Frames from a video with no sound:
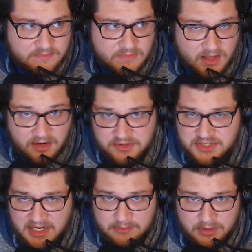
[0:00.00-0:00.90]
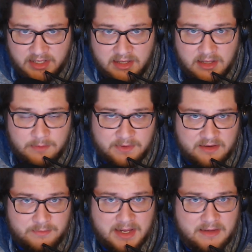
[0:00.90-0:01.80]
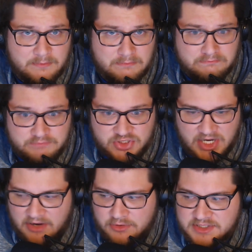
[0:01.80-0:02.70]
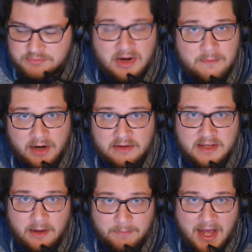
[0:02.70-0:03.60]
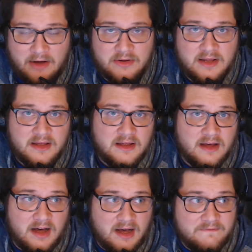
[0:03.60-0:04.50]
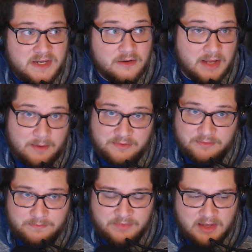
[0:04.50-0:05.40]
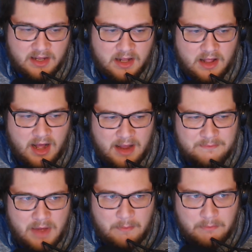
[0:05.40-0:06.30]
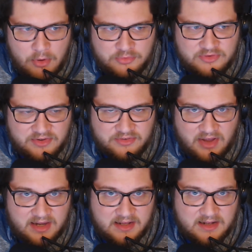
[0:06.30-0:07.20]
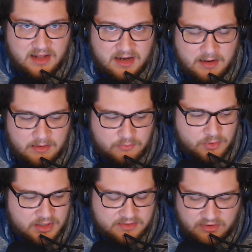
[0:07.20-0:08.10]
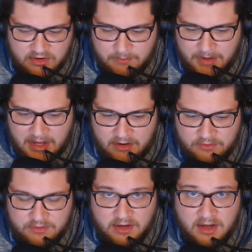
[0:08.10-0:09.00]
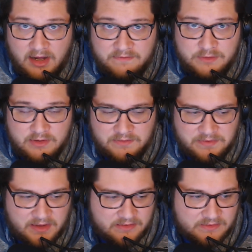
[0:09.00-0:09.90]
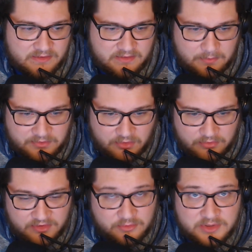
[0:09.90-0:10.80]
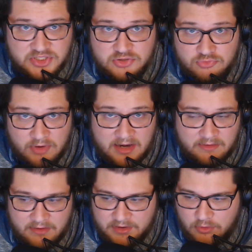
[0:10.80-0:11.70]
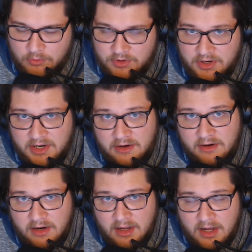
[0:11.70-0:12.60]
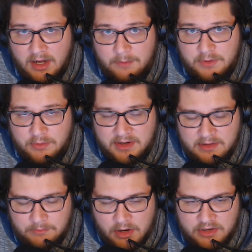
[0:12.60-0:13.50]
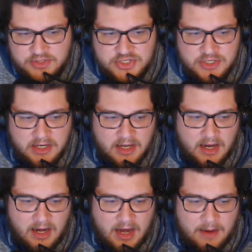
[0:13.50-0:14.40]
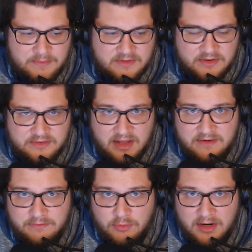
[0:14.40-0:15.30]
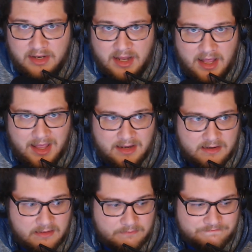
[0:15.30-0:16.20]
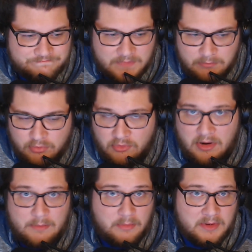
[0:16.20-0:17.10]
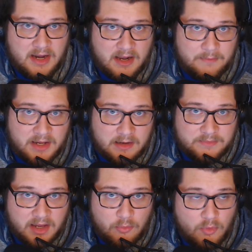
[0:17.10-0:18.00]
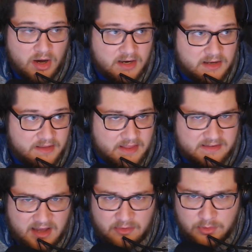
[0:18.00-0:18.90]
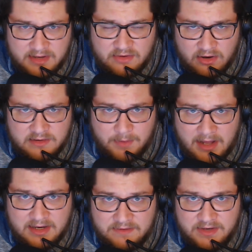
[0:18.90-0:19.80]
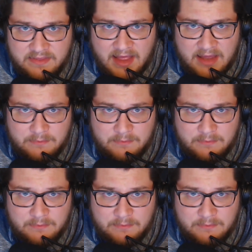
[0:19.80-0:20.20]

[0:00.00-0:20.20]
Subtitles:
understandably, because my channel is primarily about video games. I'm most excited, and we're going to talk about a few different things in this episode. The Switch is right around the corner here, going into March. I'm still excited for it, and I'm probably not going to pick it up day one. And that's kind of what I talked about even in that